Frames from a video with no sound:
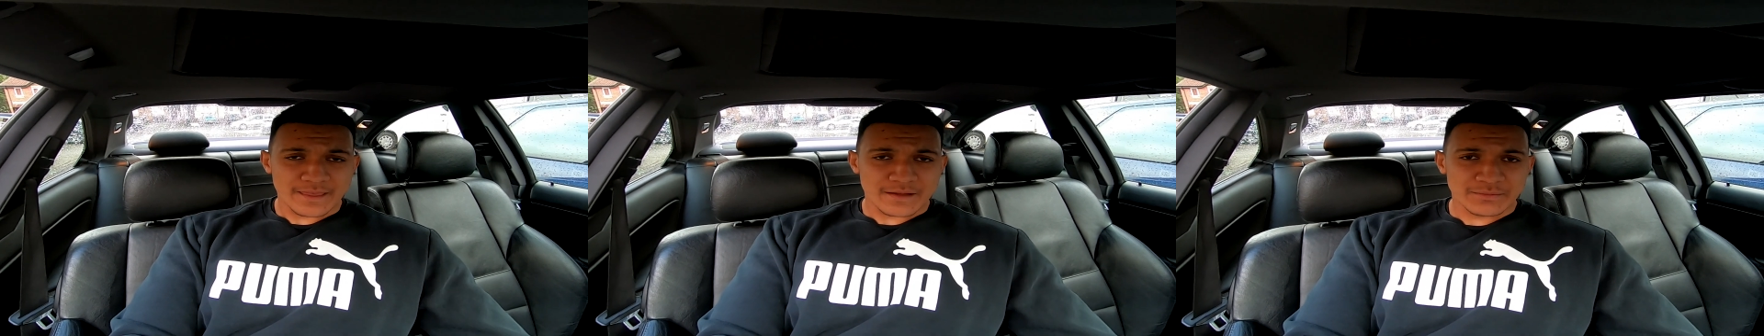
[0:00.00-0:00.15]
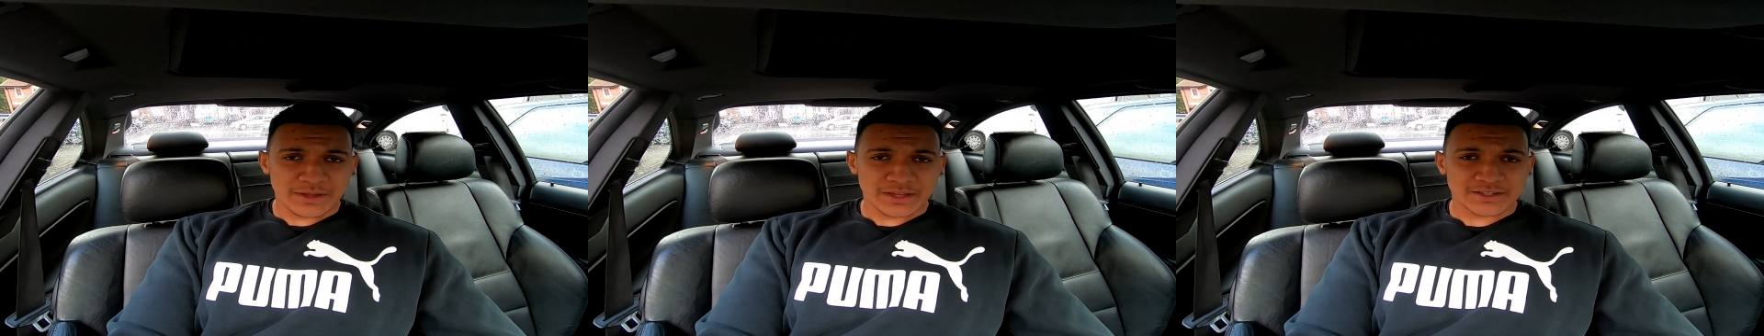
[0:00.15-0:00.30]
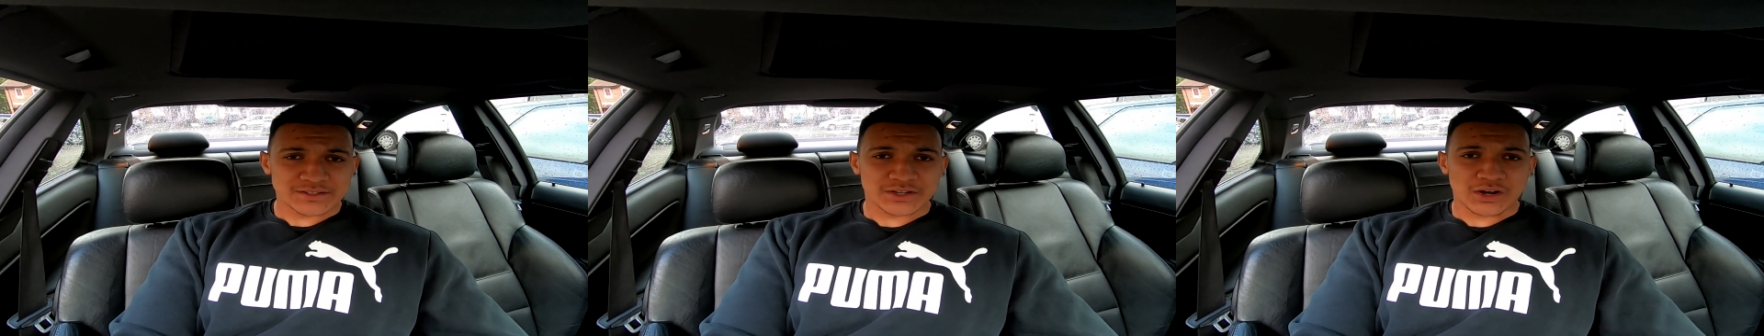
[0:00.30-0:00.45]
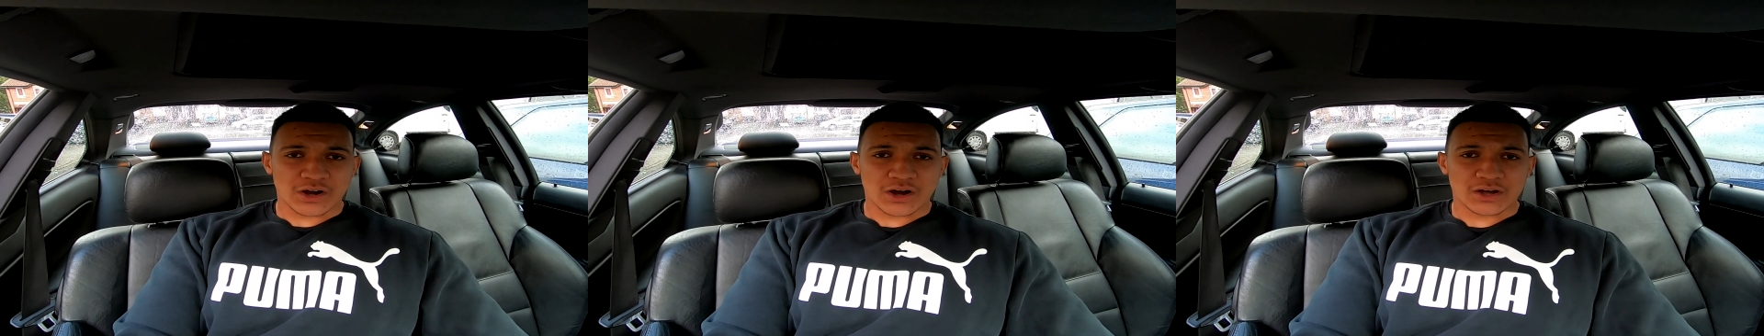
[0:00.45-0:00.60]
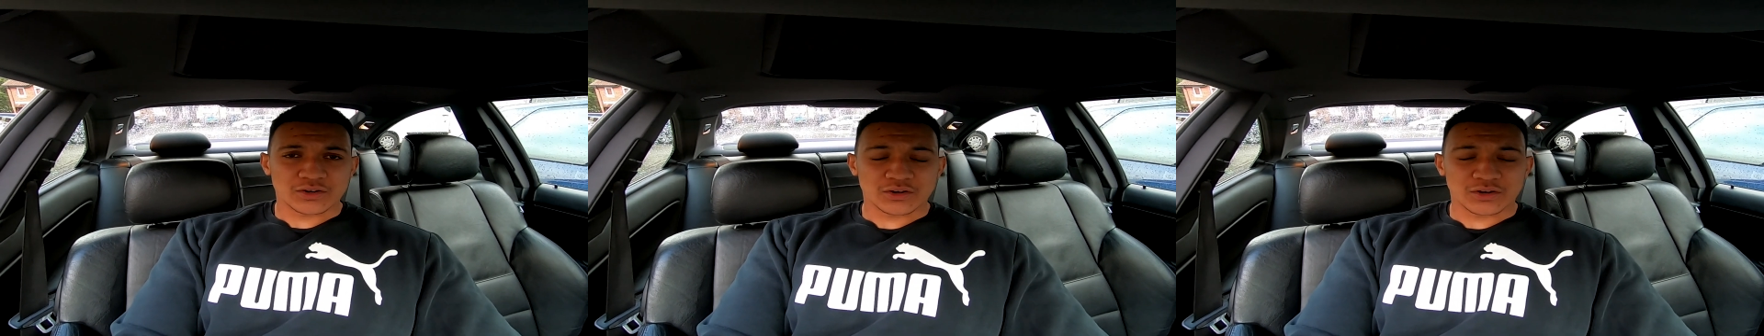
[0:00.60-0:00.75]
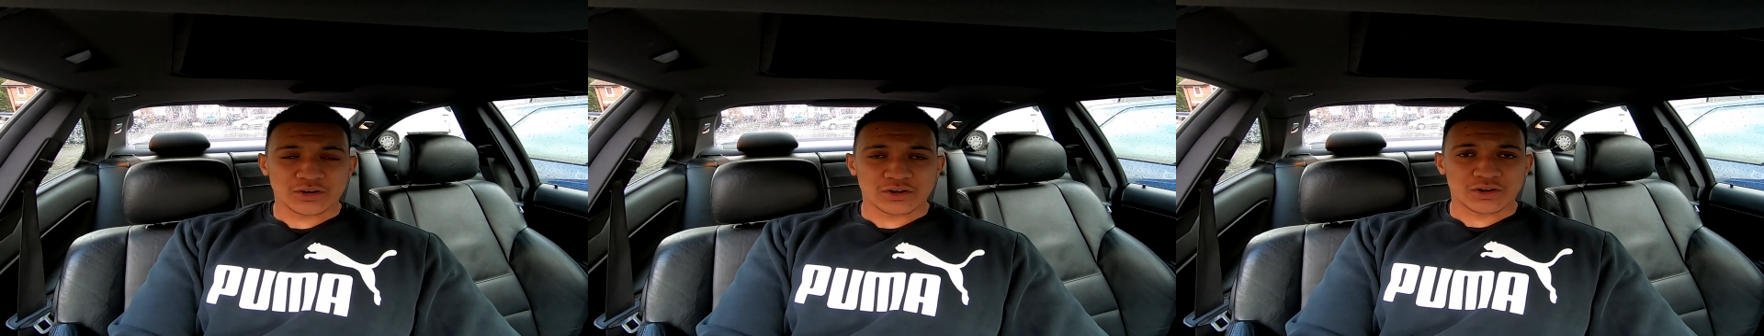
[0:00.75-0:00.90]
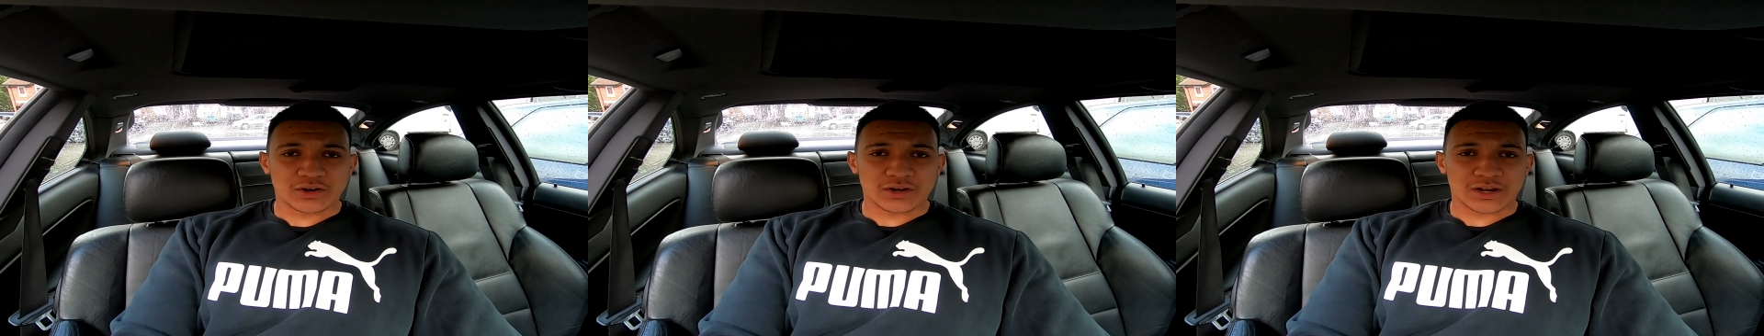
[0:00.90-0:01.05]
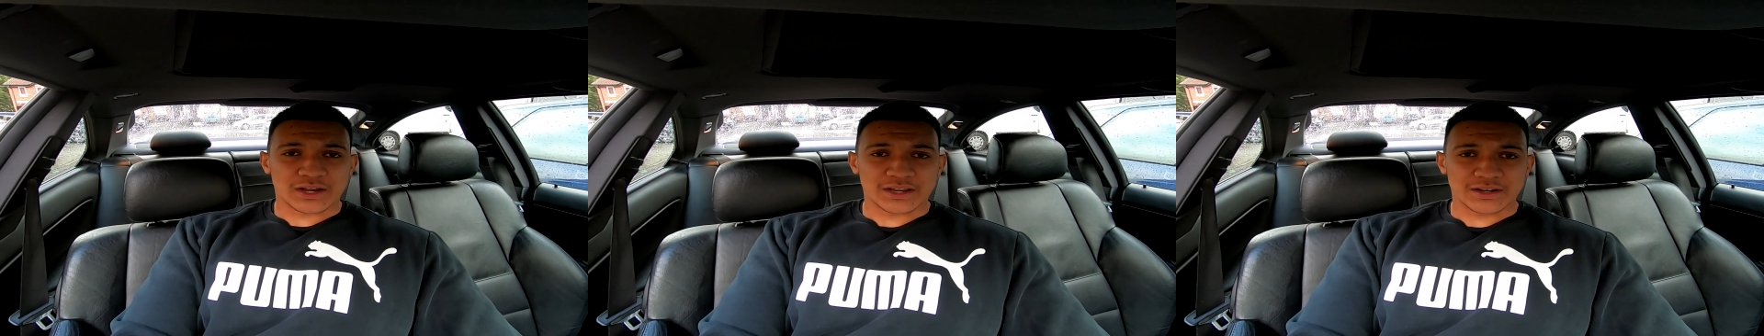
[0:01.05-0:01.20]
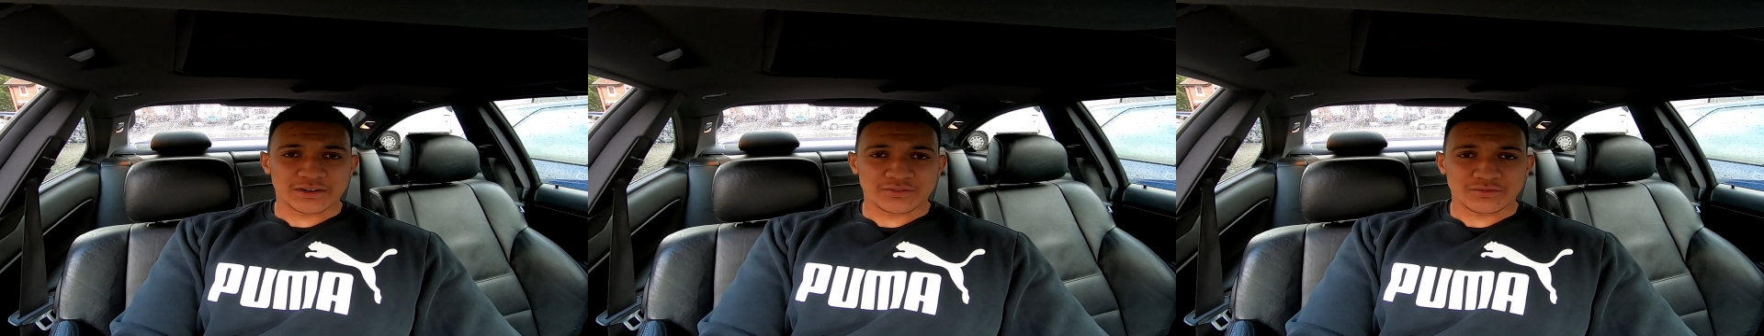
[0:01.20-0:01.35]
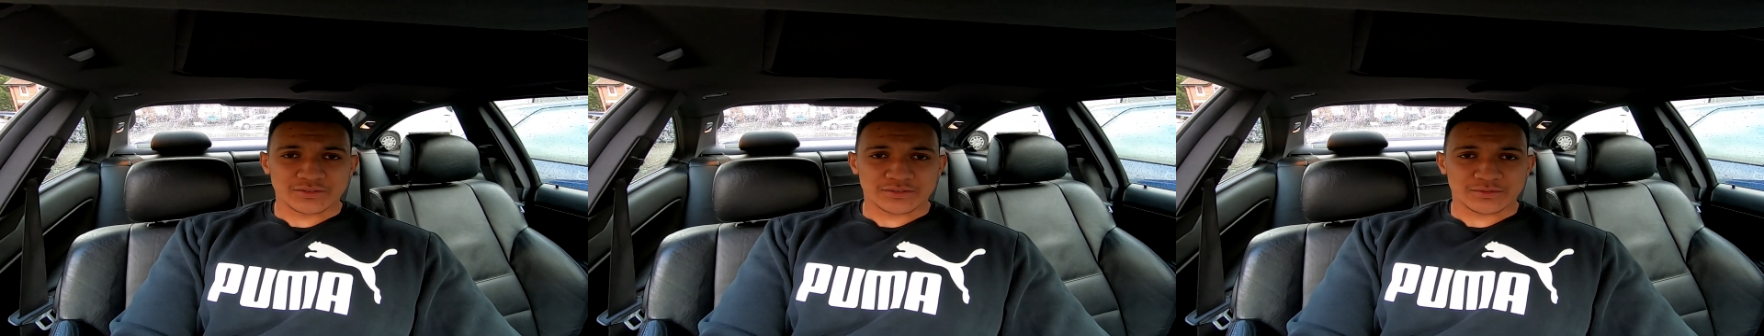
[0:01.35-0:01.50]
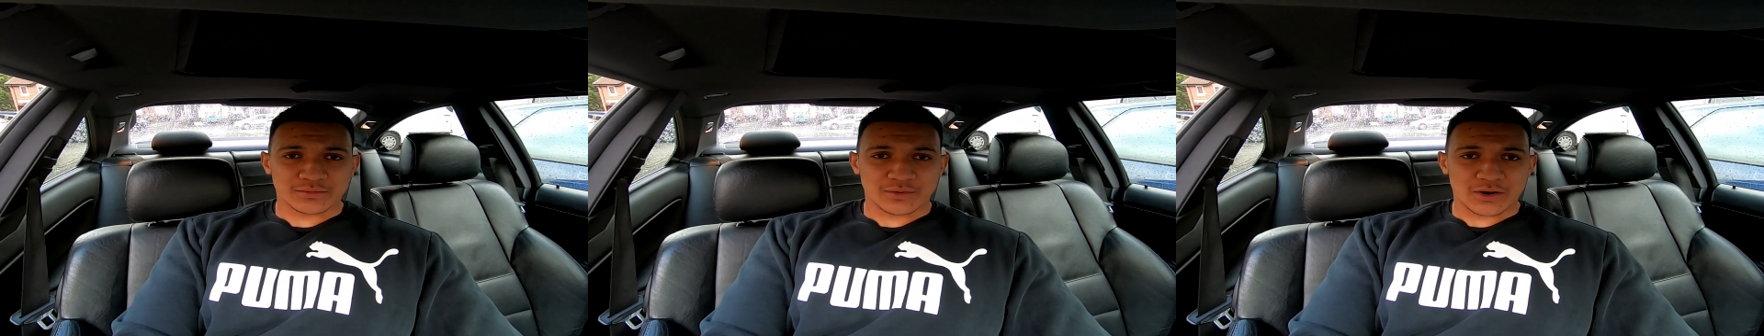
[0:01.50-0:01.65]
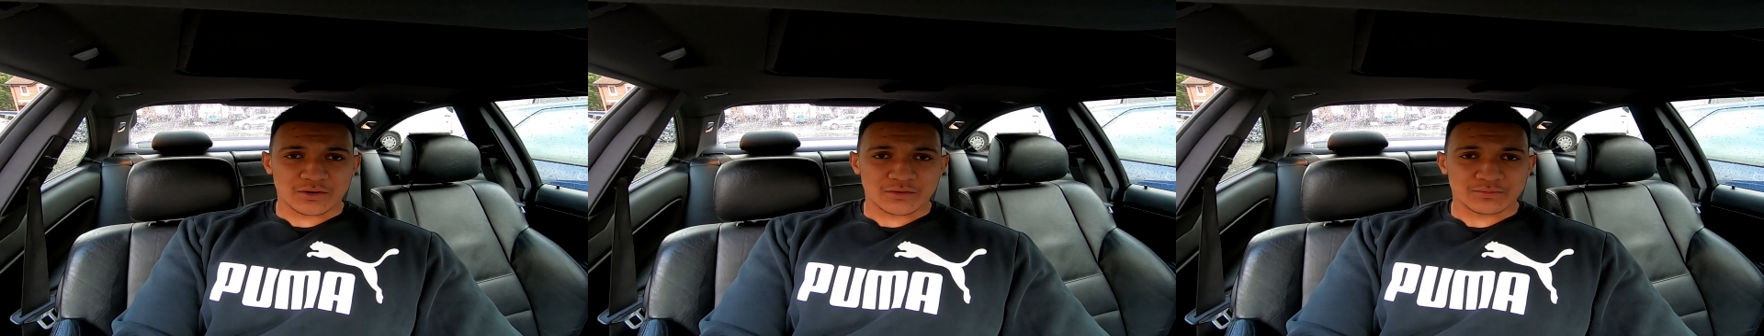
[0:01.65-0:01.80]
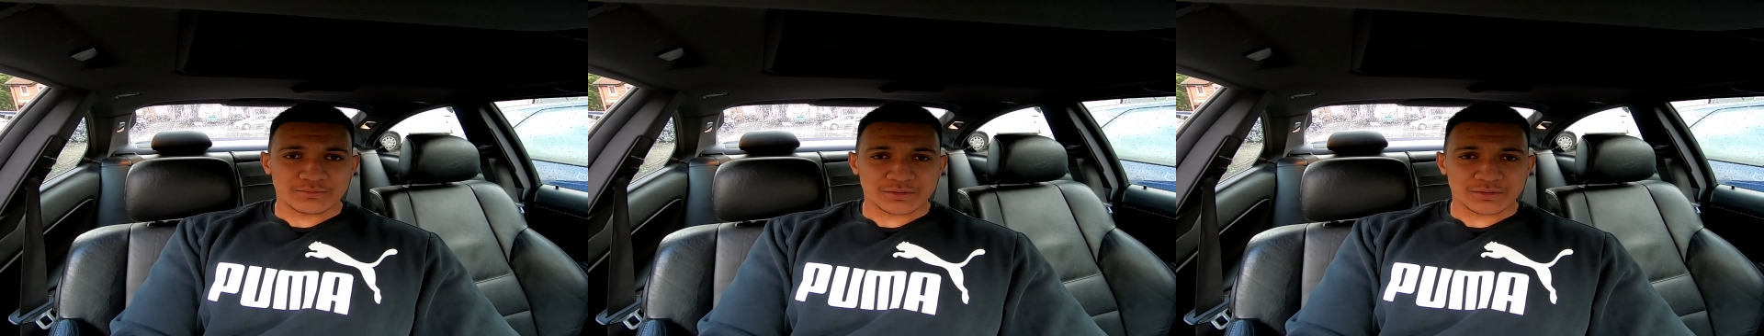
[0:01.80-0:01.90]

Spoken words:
Makes the car look a lot cleaner as well,